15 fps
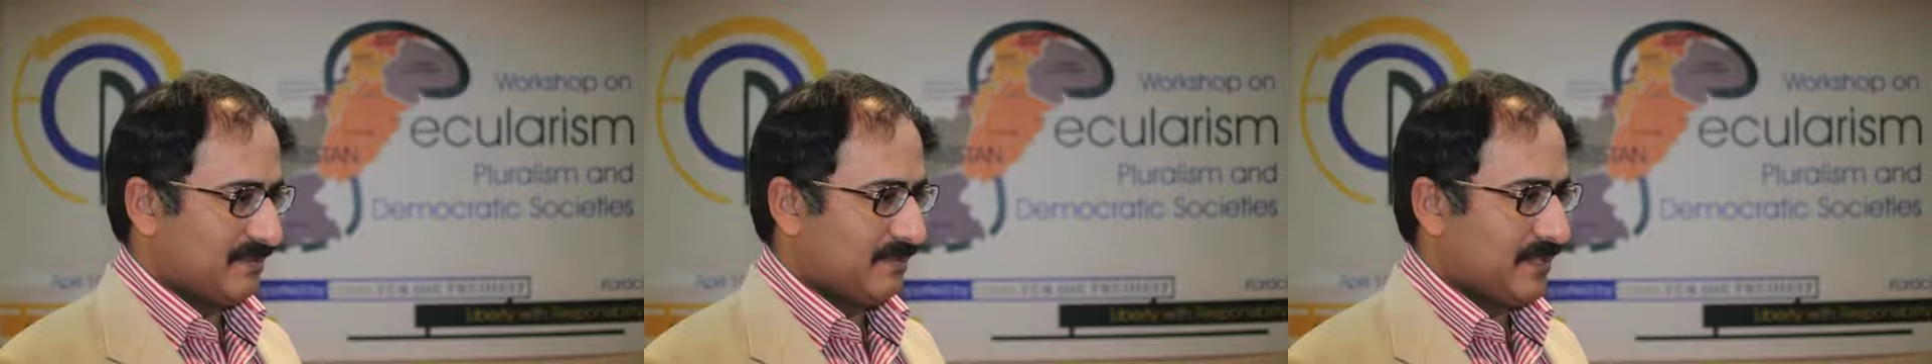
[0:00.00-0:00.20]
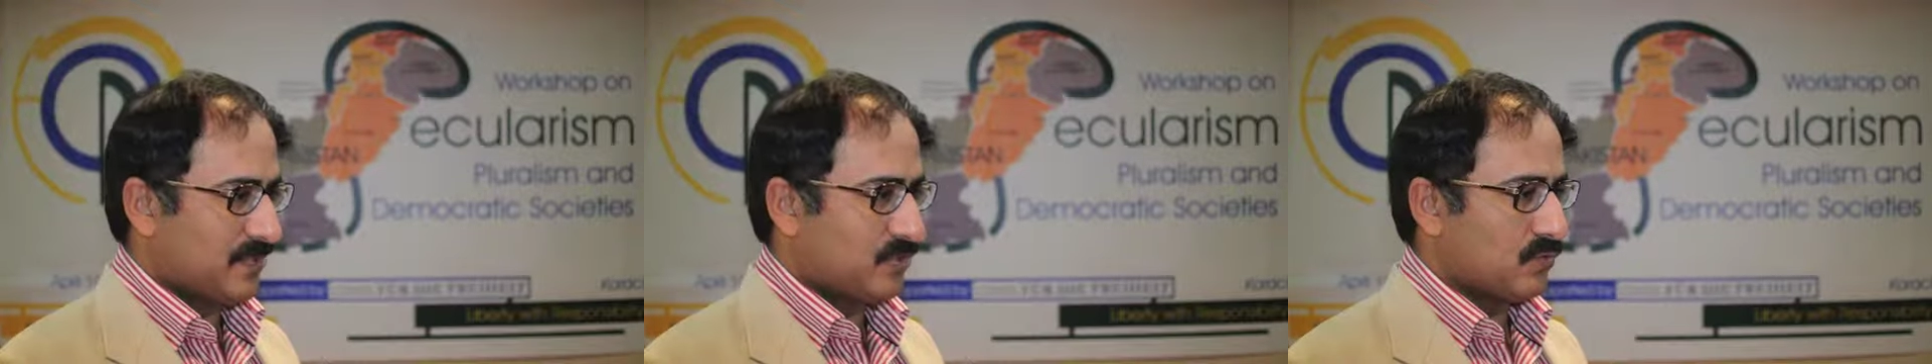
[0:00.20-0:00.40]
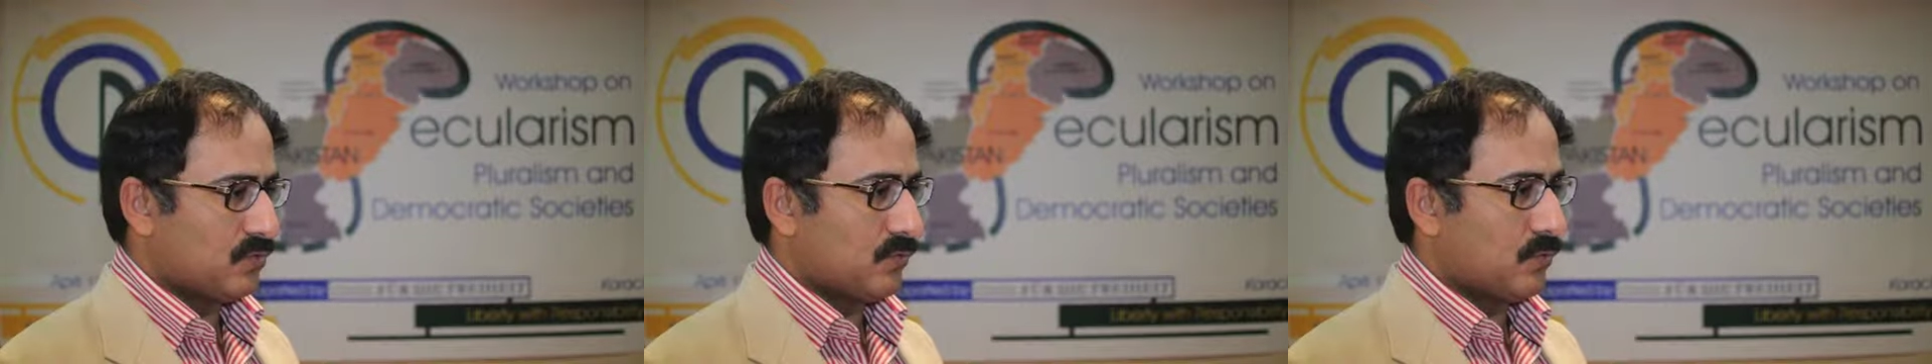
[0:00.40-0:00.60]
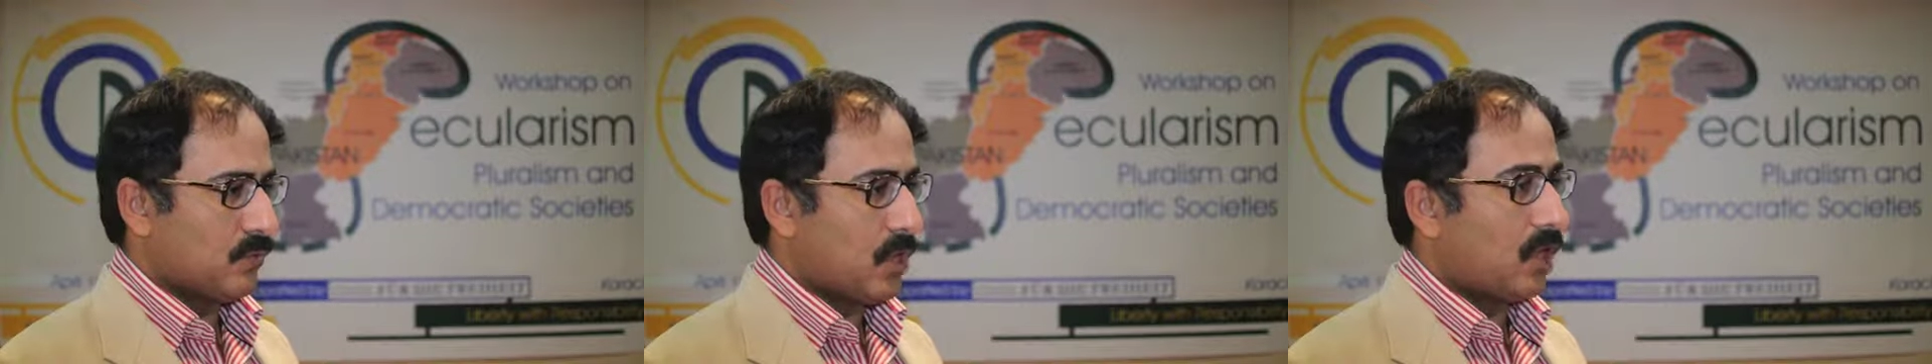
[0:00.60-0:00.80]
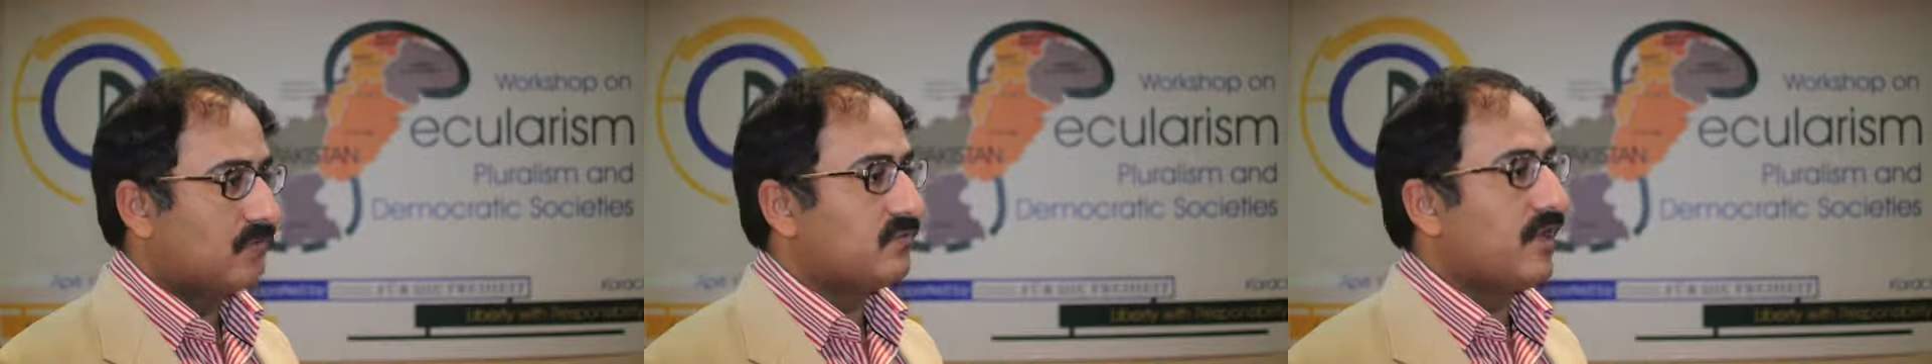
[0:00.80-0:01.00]
but through
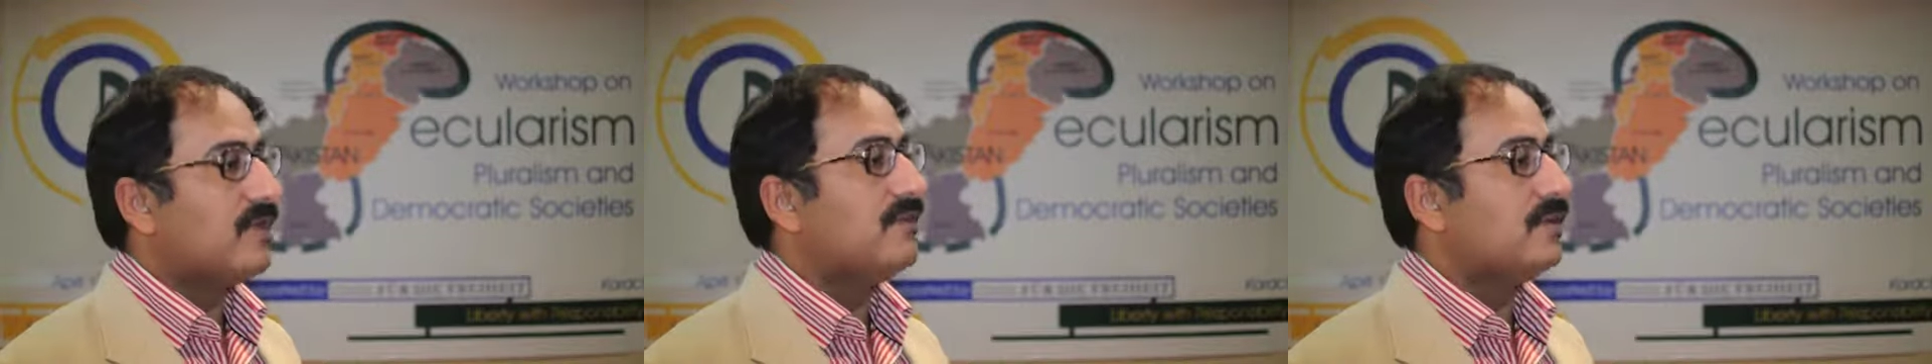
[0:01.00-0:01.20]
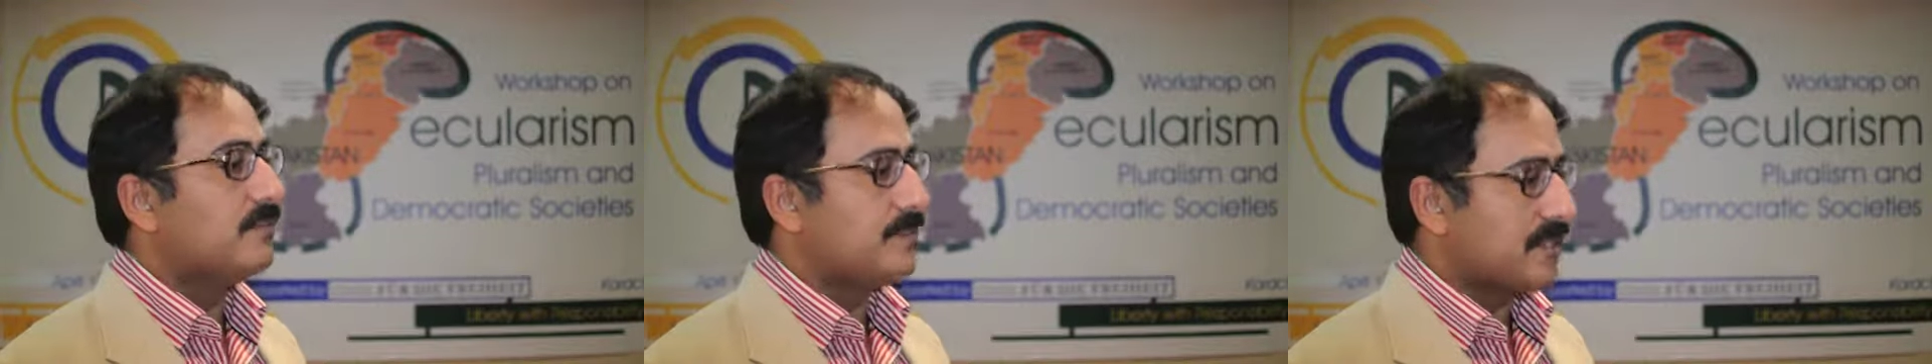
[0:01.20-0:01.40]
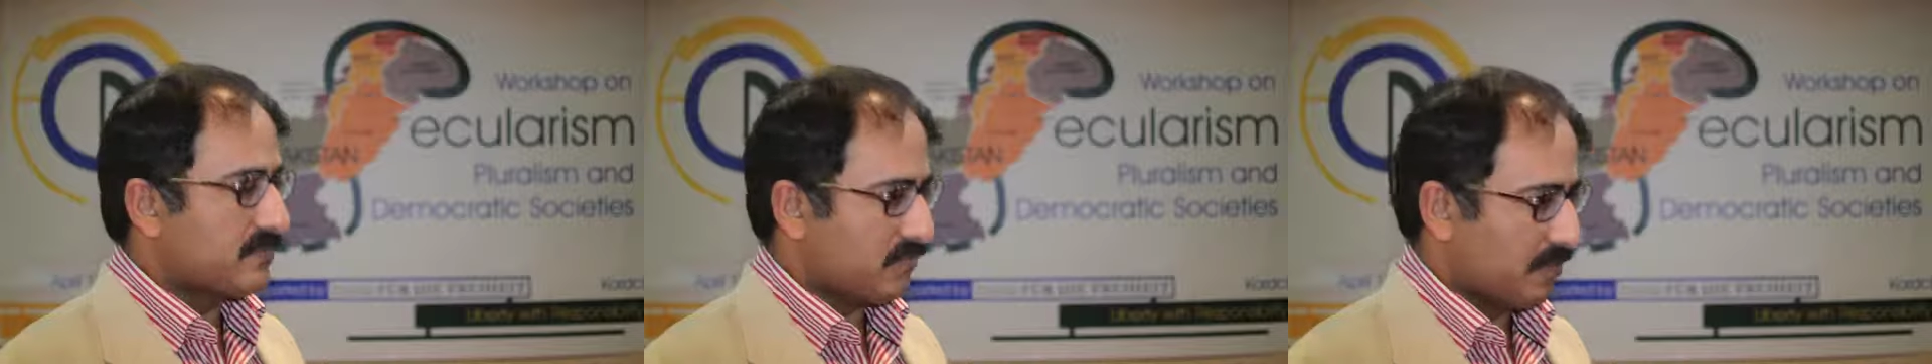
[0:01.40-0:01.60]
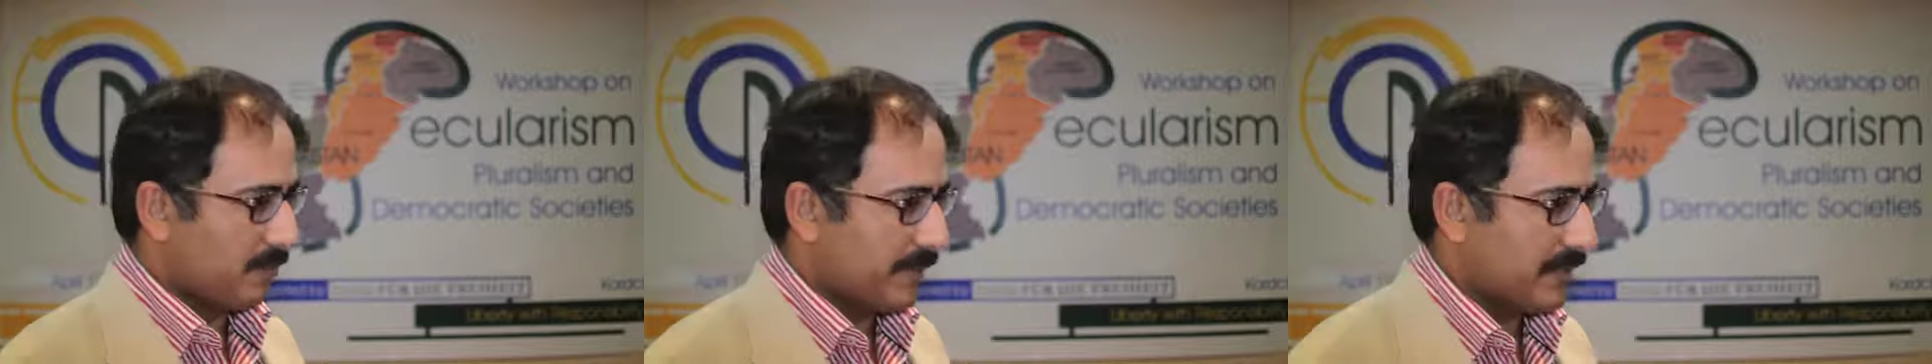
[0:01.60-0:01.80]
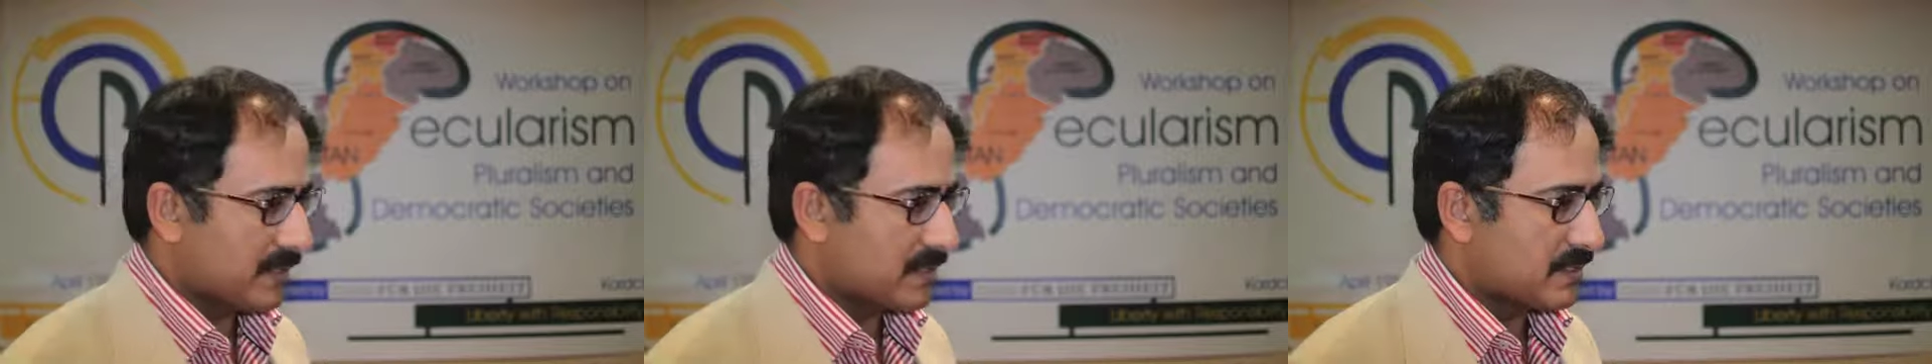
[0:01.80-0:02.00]
non-violent peaceful
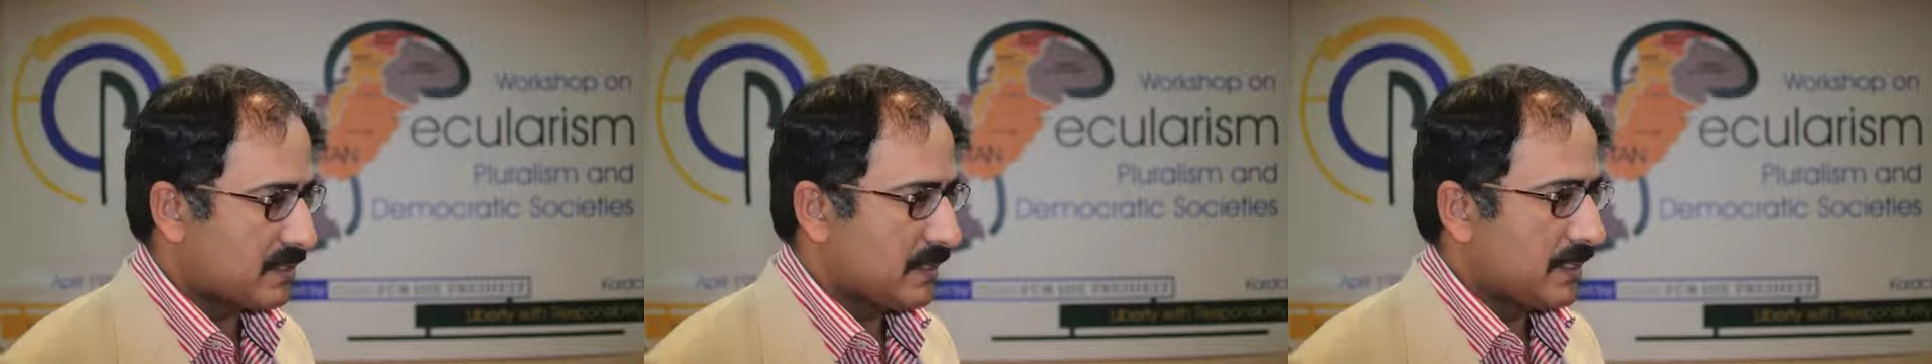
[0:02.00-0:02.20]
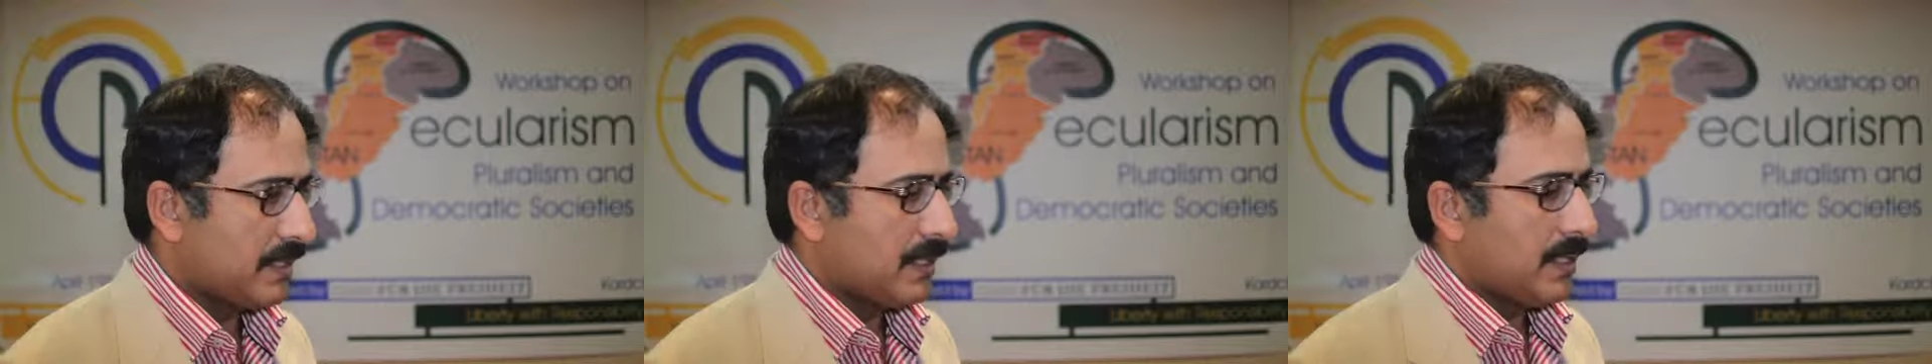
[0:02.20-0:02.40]
means.